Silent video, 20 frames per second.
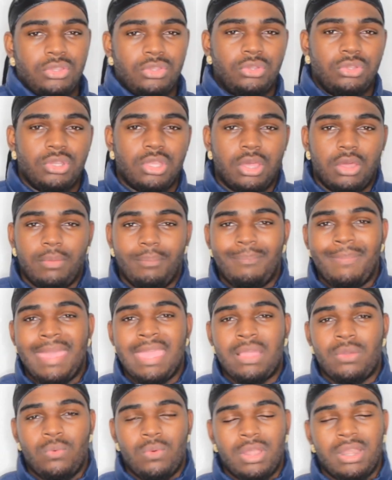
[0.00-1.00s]
You know,
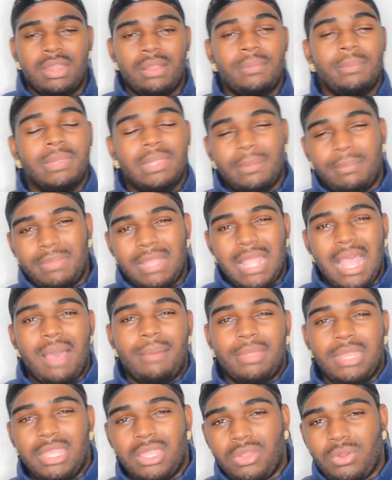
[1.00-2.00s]
make one of them the
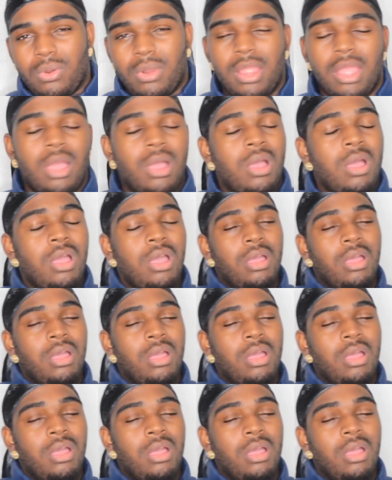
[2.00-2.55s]
dominant crown.